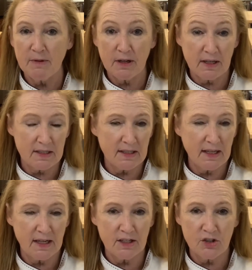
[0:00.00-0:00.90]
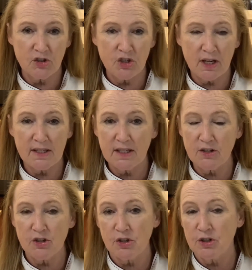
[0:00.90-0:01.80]
because again, it's just a
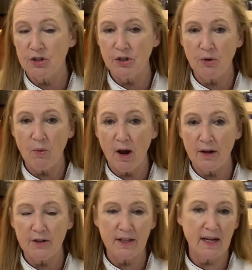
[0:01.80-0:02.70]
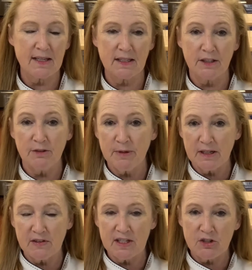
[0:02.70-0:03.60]
sugar and a water that has a little bit
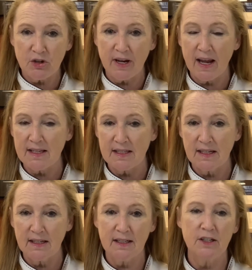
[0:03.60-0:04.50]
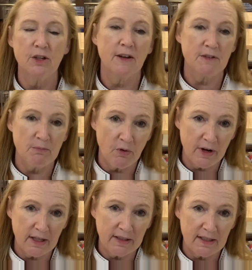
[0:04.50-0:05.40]
of citric acid in it. You have to
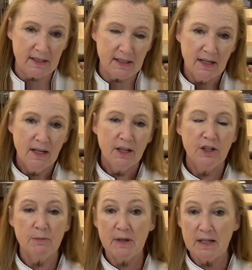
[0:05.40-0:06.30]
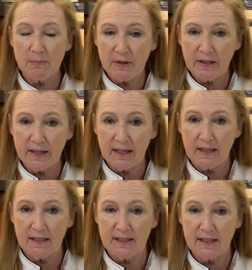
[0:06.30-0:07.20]
boil it, you manipulate
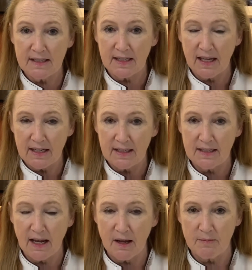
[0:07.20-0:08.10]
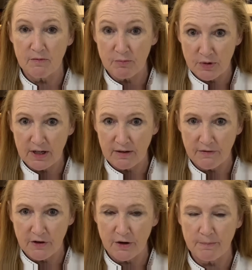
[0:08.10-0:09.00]
it to get it pretty
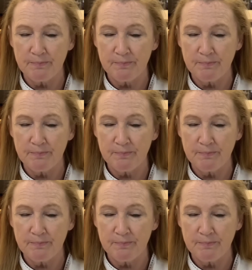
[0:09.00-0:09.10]
firm.